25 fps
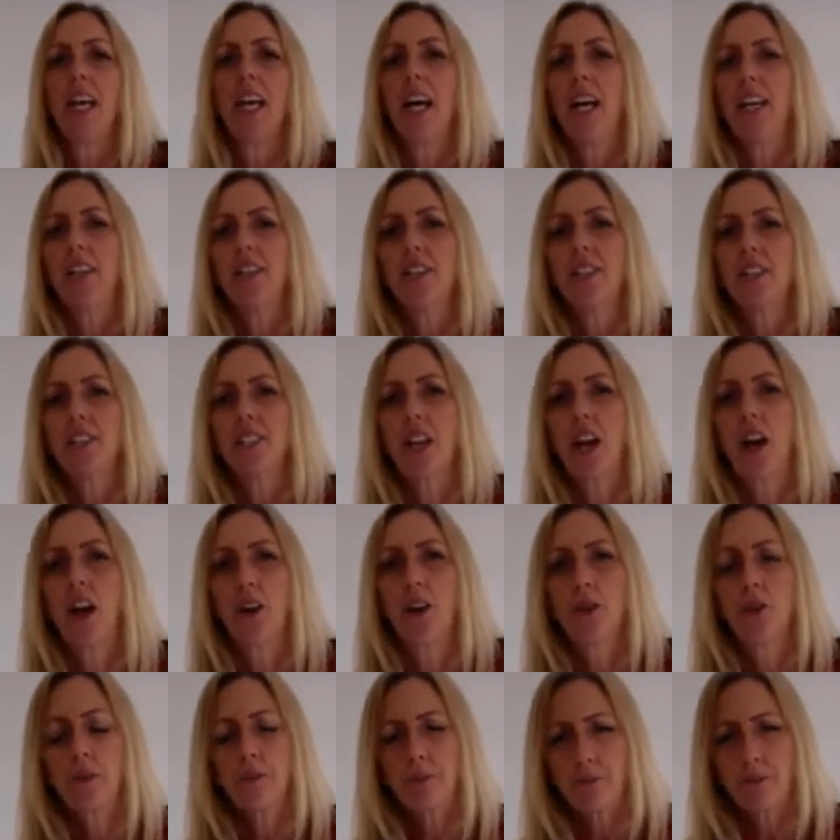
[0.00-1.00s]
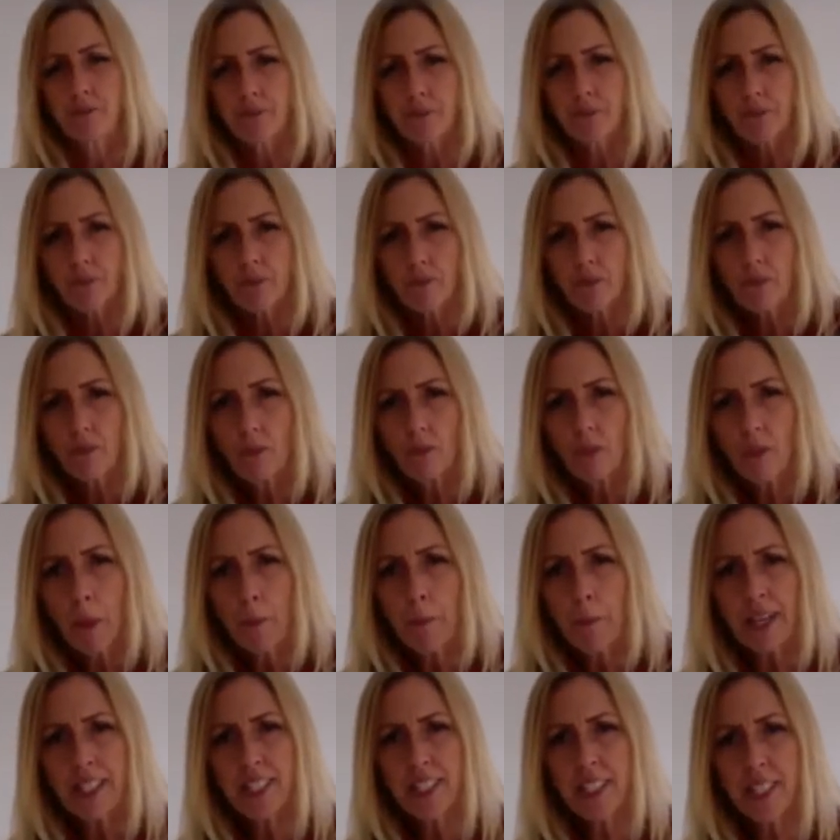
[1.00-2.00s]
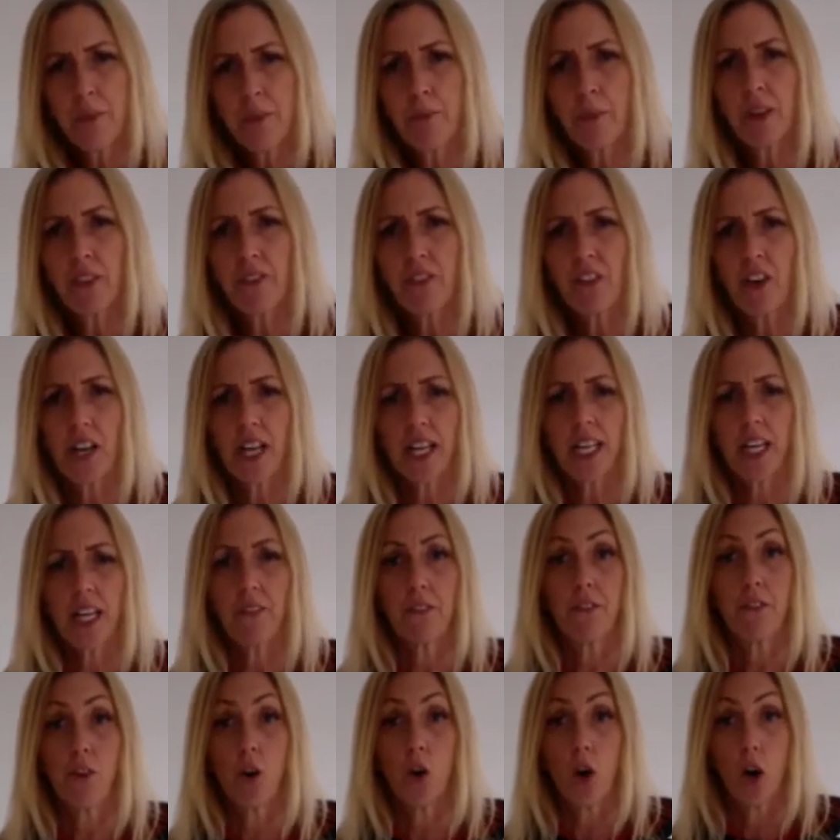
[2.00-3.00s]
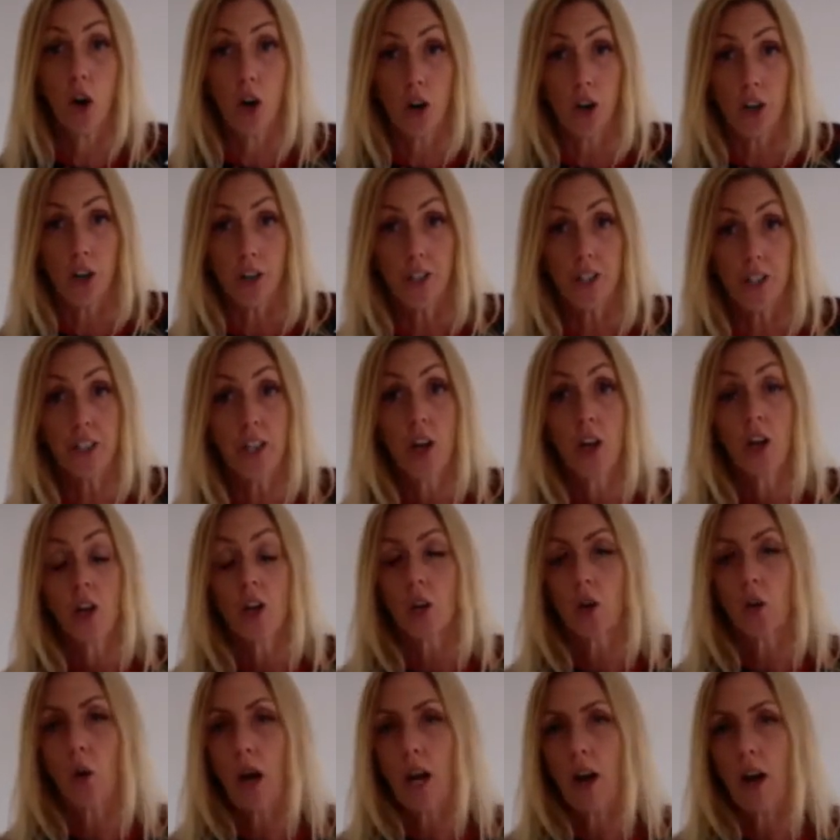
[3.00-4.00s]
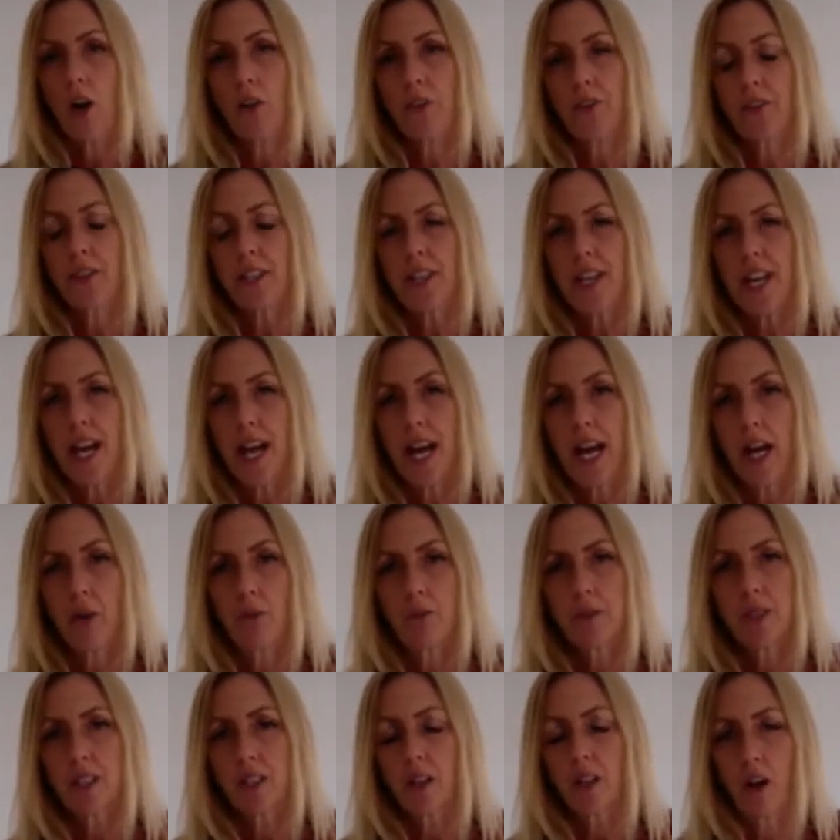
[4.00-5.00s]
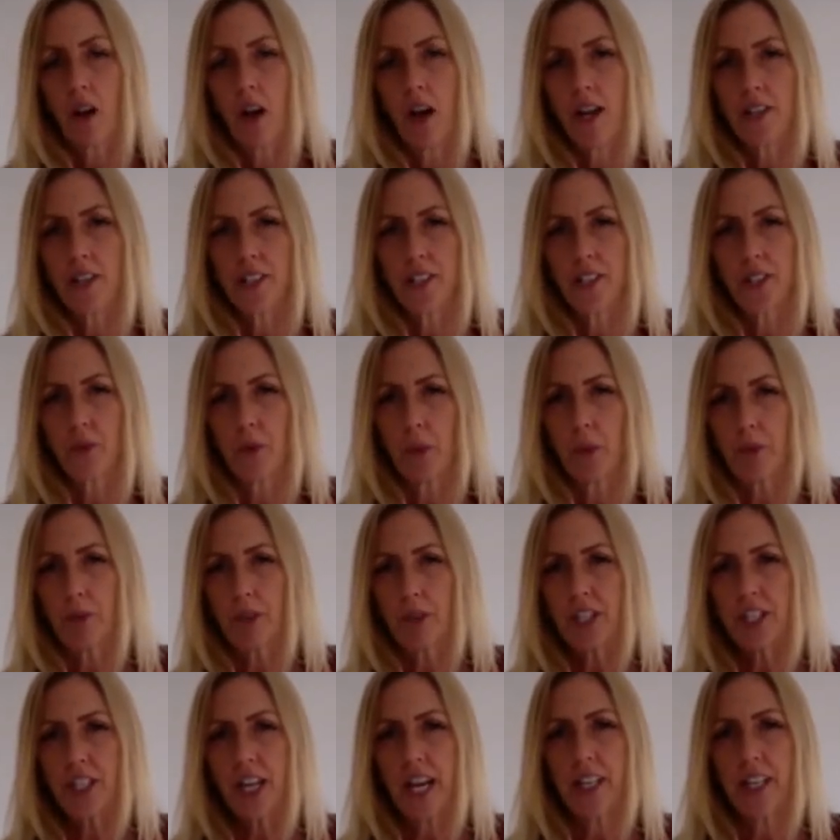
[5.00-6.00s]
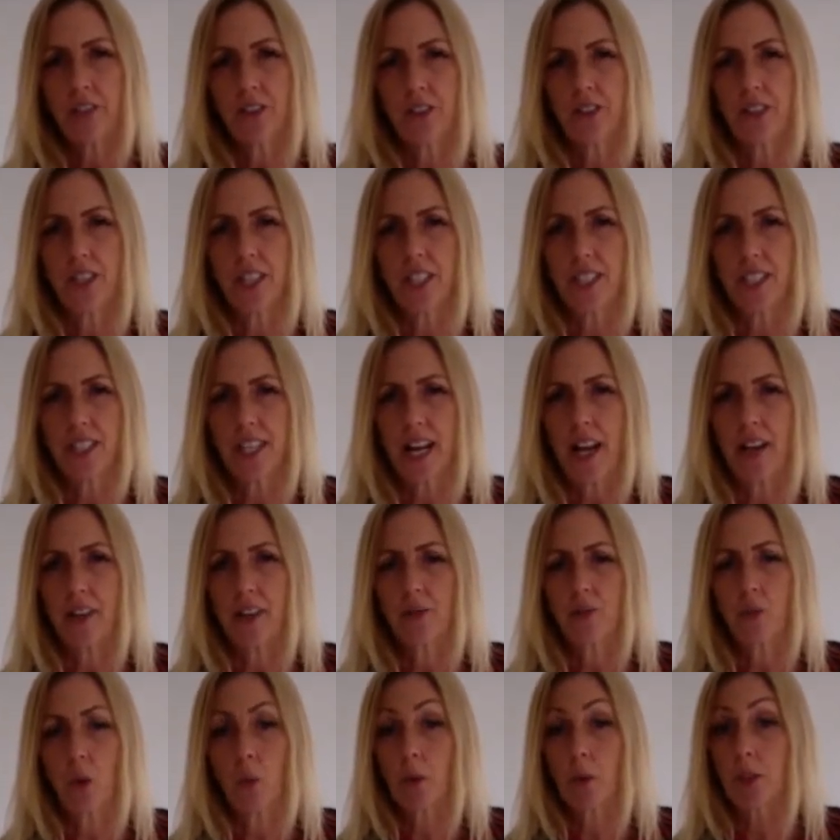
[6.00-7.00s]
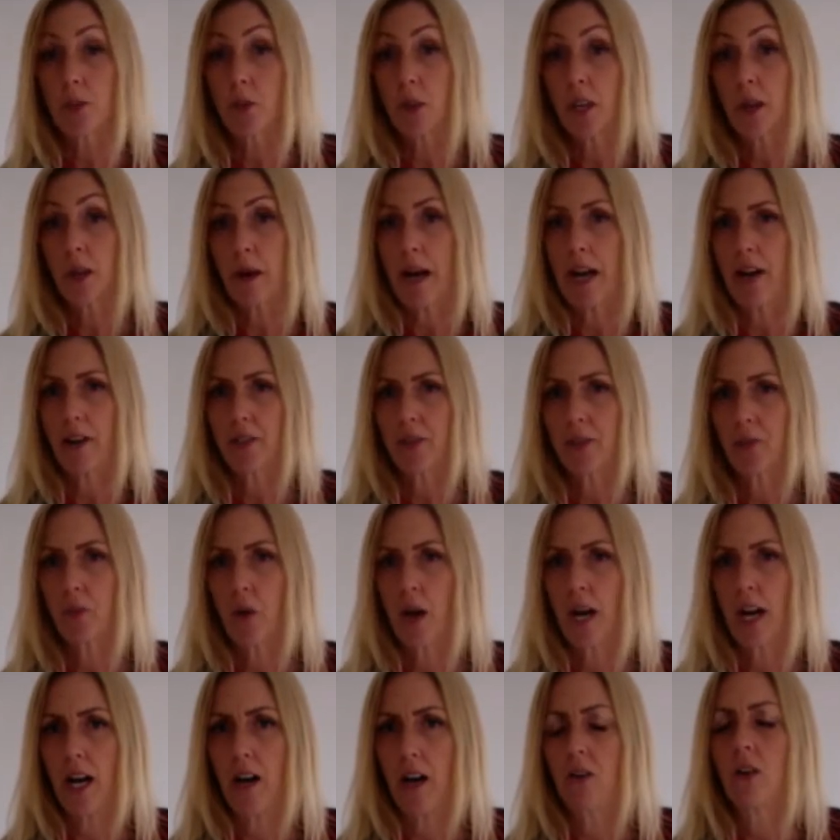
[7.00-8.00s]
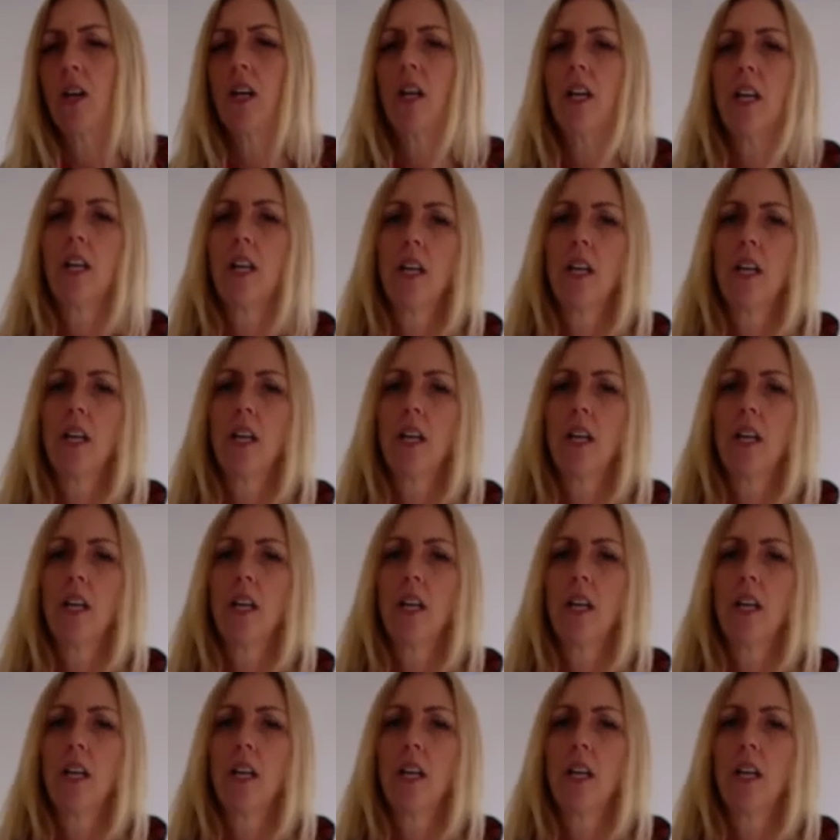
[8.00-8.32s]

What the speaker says: And so by simplifying it for us, quite often it helps clients to appreciate and understand what we're talking about as well.